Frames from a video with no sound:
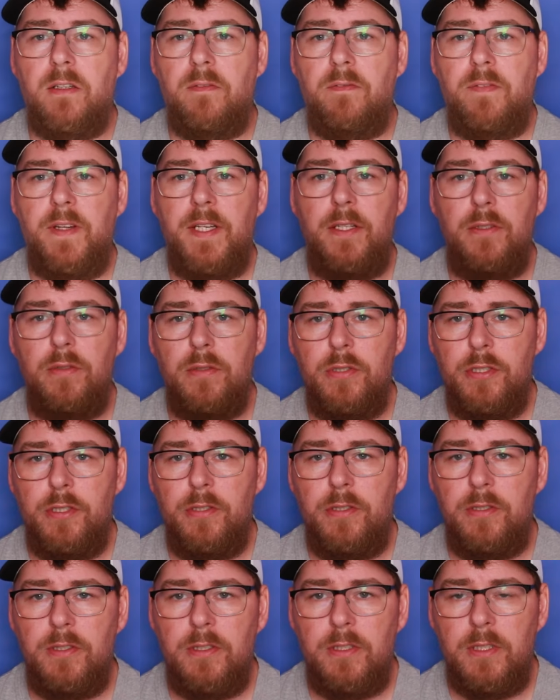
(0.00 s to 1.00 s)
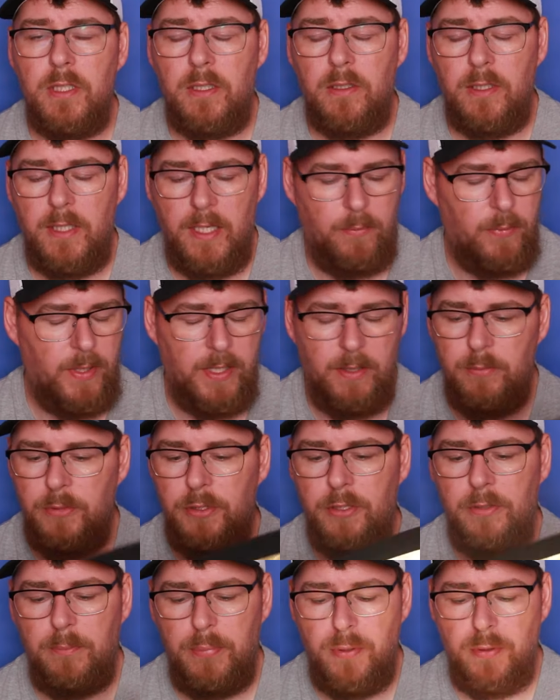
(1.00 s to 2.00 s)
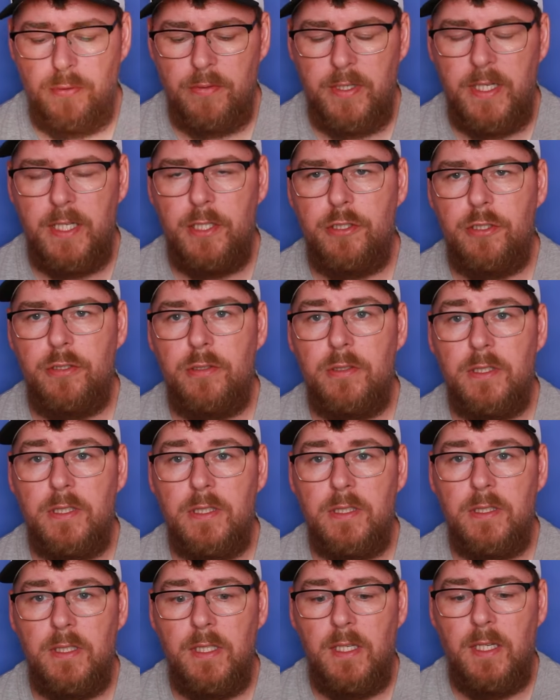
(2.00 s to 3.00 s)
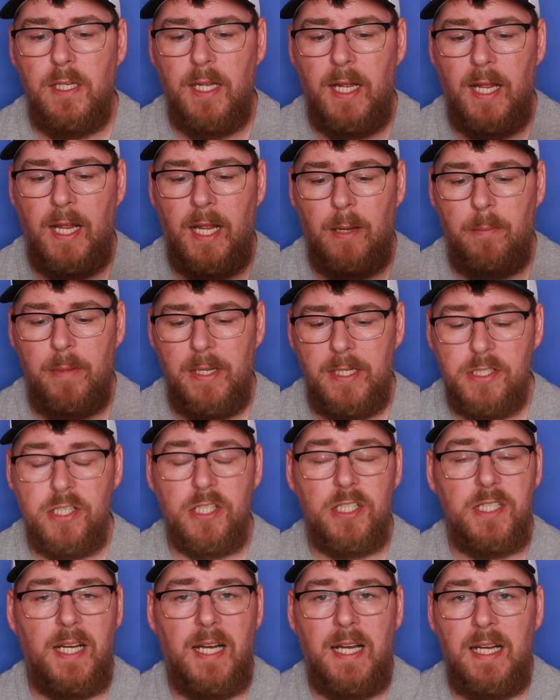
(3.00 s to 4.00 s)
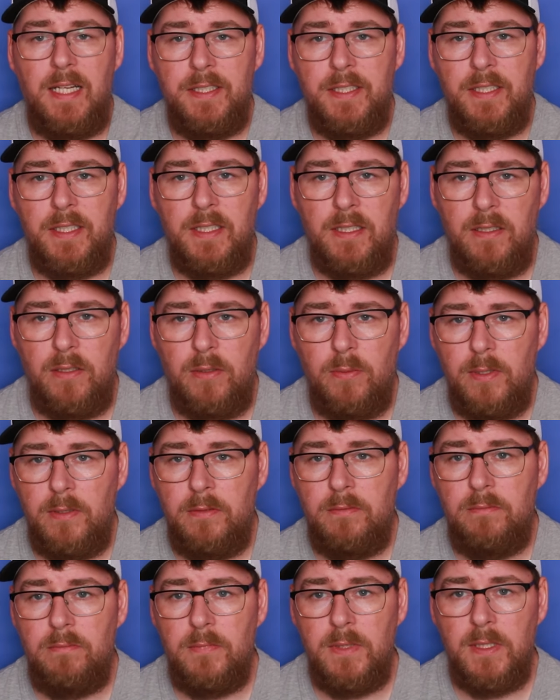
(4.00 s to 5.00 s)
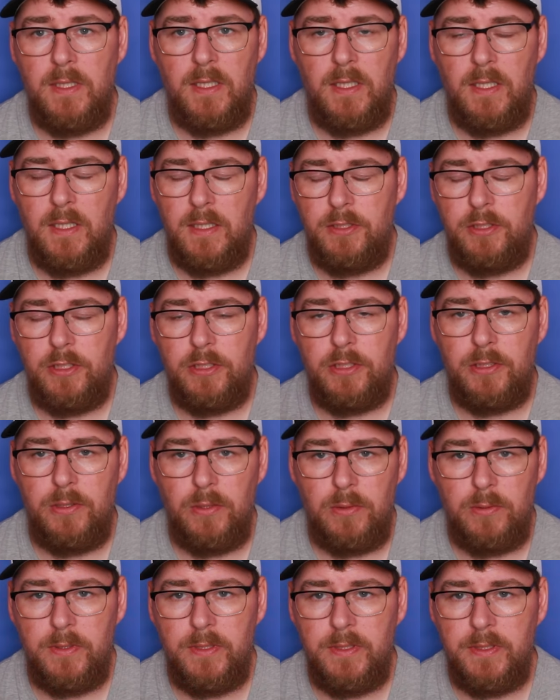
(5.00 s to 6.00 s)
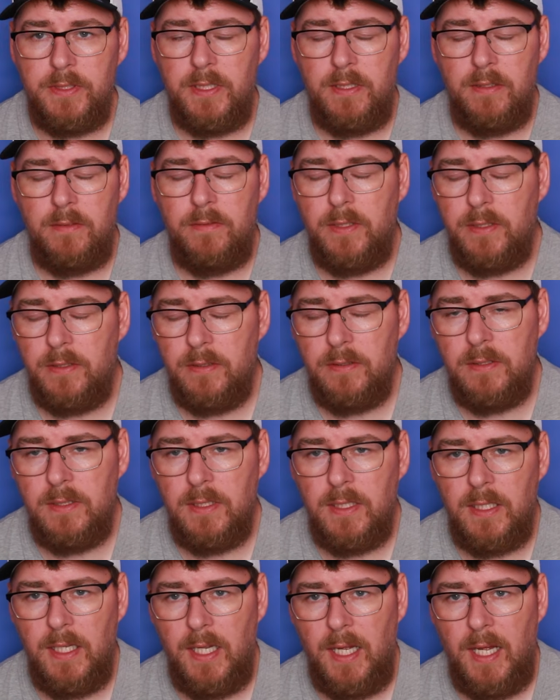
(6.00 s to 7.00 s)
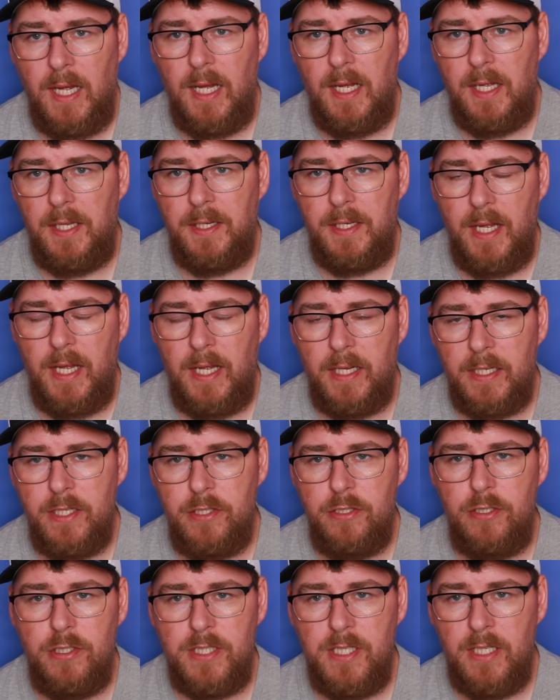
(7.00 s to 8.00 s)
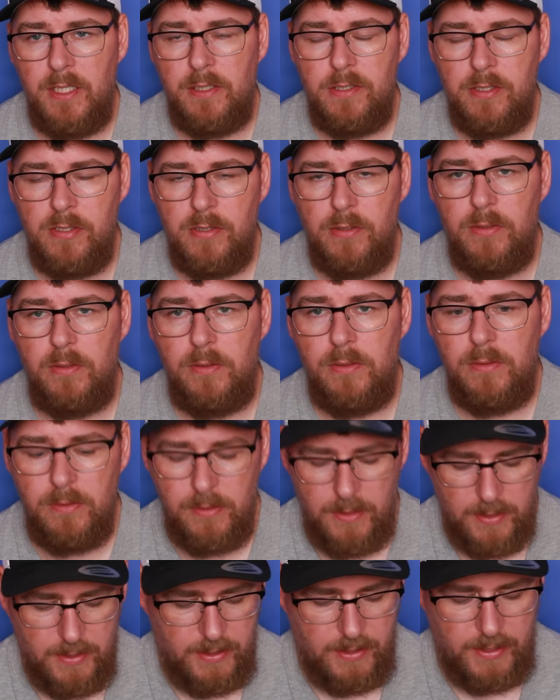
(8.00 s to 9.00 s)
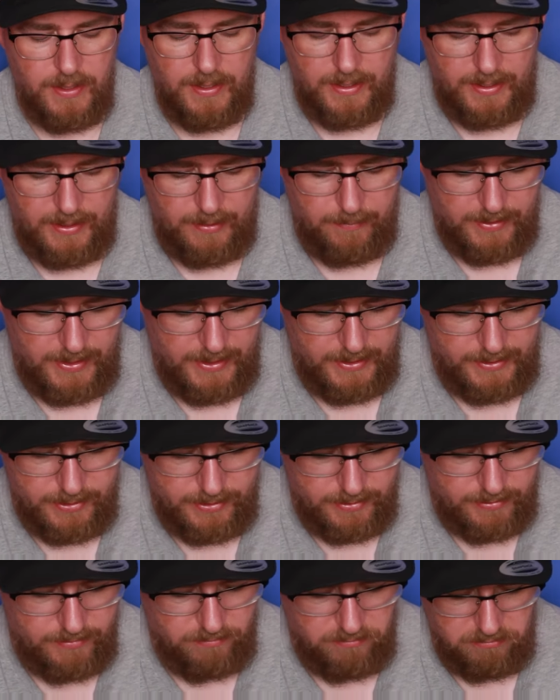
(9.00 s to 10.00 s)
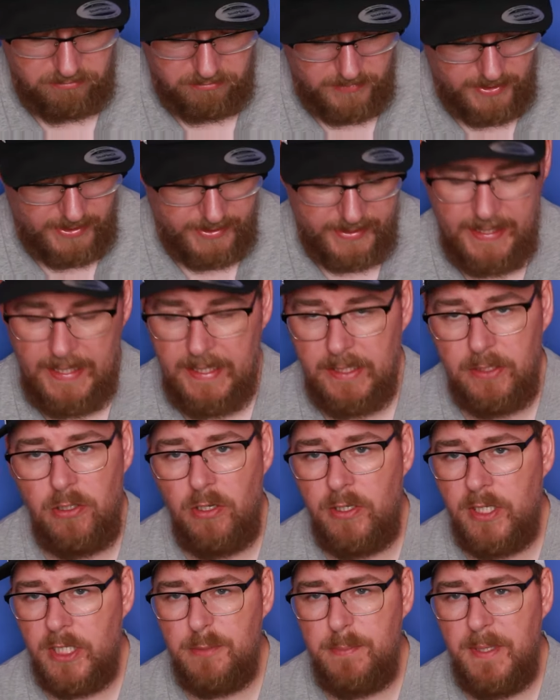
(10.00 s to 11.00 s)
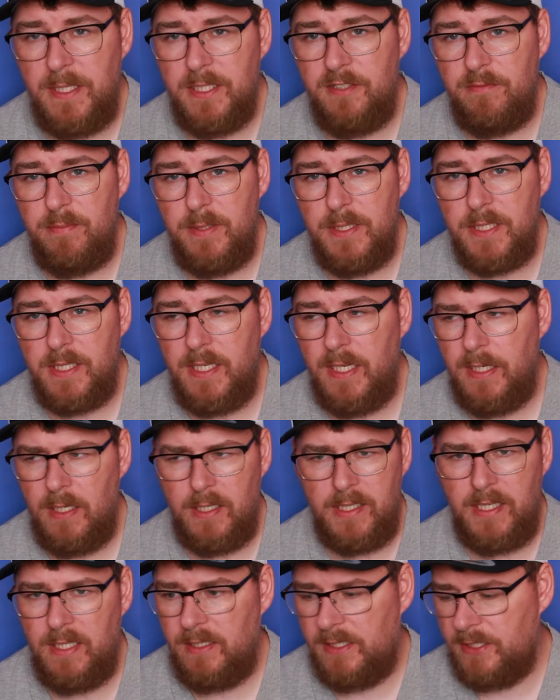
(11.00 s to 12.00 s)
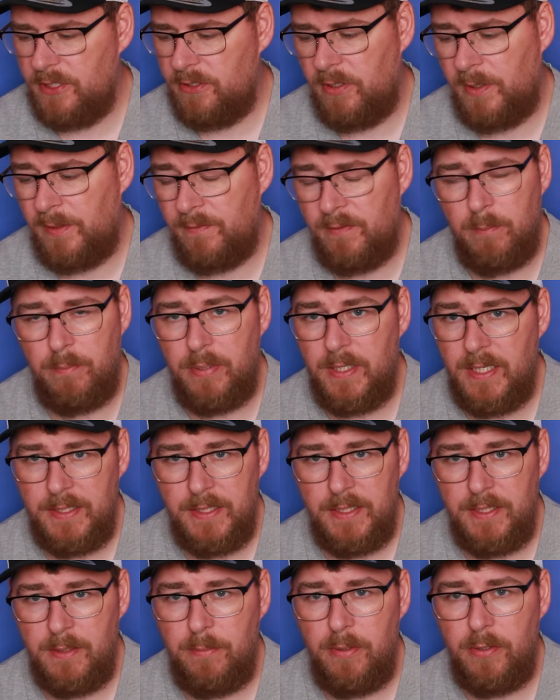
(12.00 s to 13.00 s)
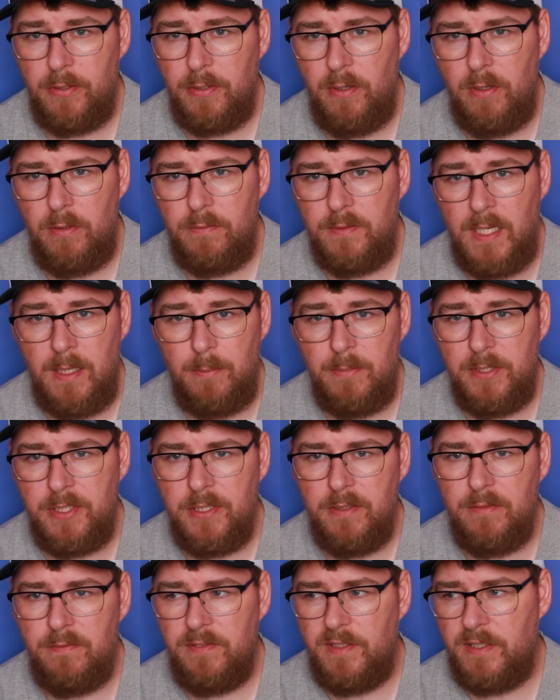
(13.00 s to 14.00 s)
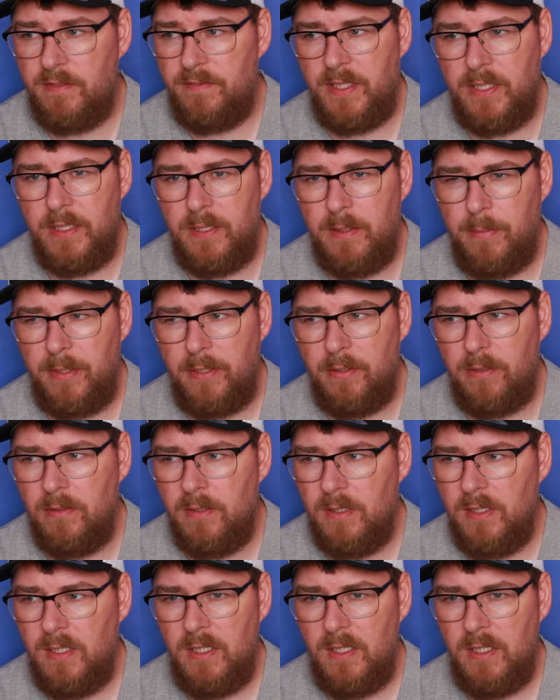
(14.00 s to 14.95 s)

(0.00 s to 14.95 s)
video shoots, when I'm doing portrait shoots. It's just a handy little one, just gold and silver, and I can use that solo. It's, again, non-expensive piece of kit. It's not even branded. I bought it off Amazon for, I think, about